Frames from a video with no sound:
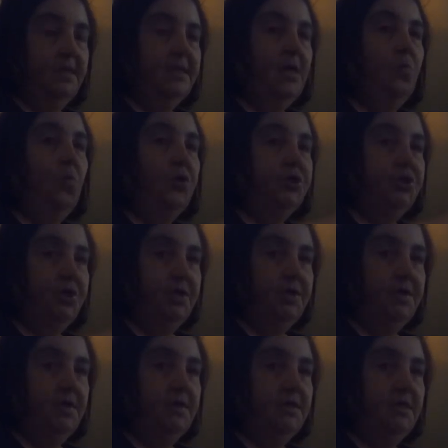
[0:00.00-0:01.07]
They want you
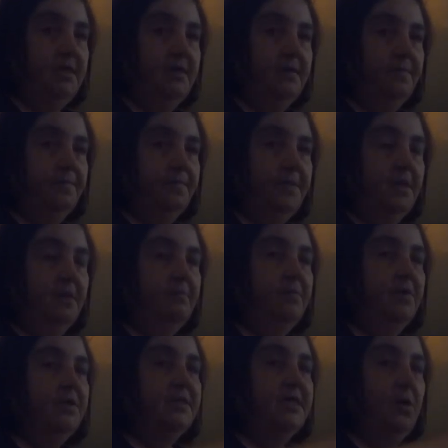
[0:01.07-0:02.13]
to think that
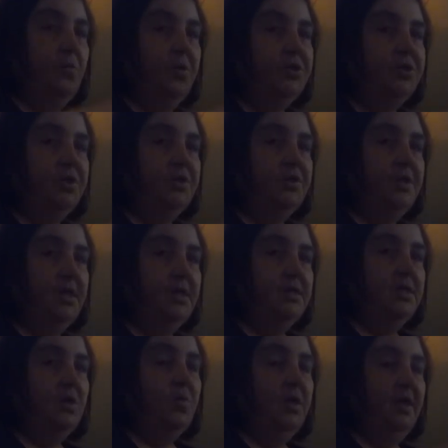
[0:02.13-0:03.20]
because they want you to
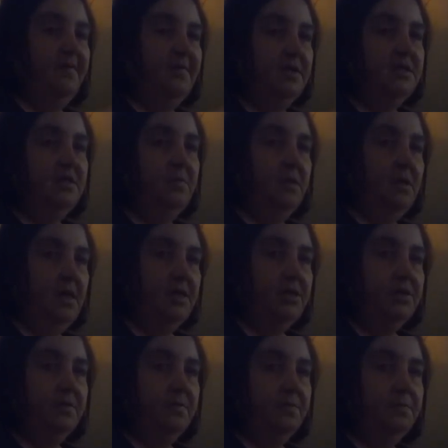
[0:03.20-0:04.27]
think that we live in a
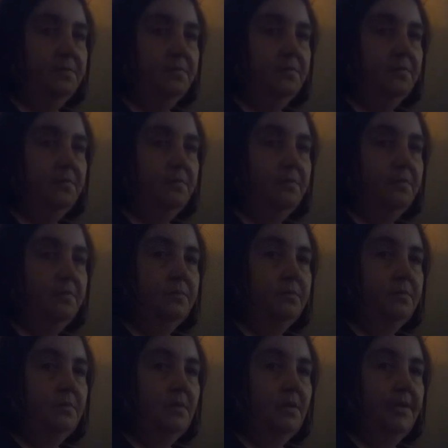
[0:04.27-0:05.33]
simulation,
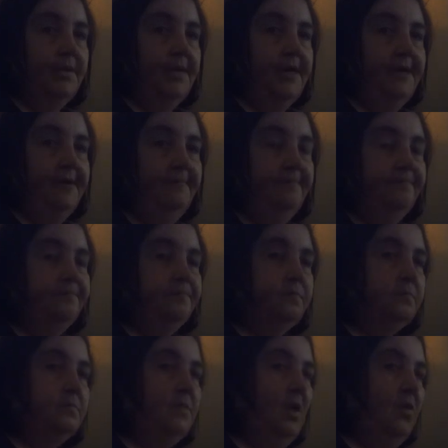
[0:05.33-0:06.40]
okay?
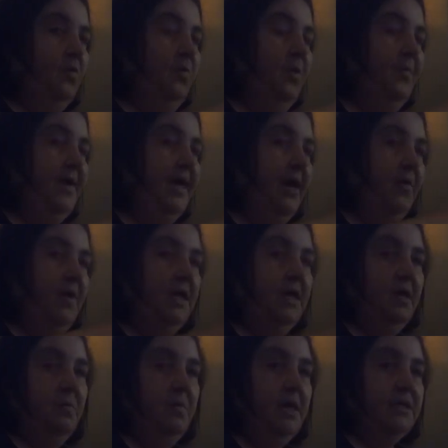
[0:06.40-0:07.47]
Remember how
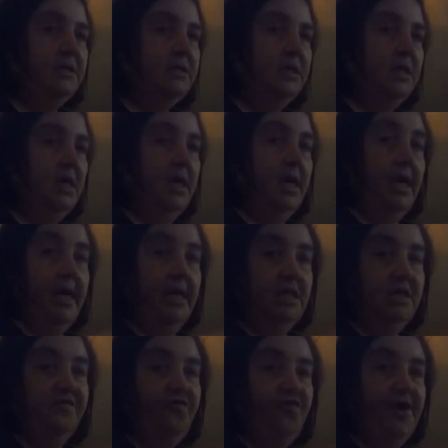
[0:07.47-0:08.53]
Elon Musk and
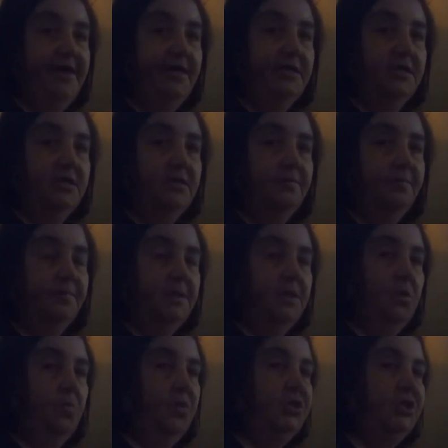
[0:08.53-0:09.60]
his friends
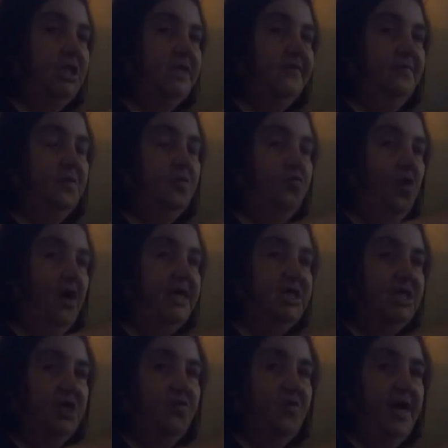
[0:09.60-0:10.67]
were just from the
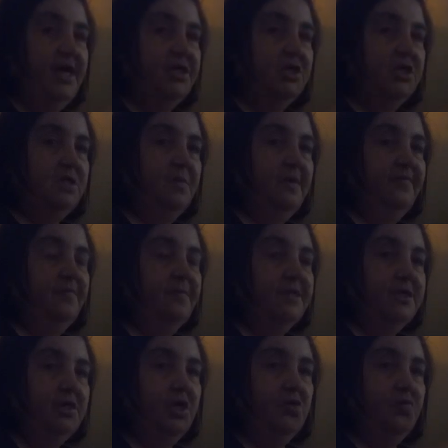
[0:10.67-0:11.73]
right generation to be from the
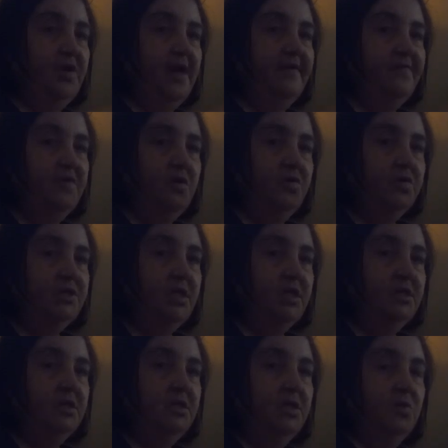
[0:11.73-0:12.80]
stoner rave
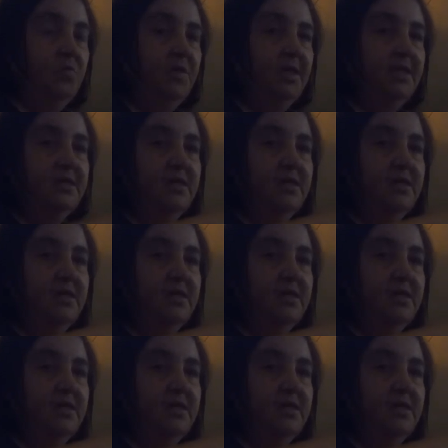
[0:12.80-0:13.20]
culture when they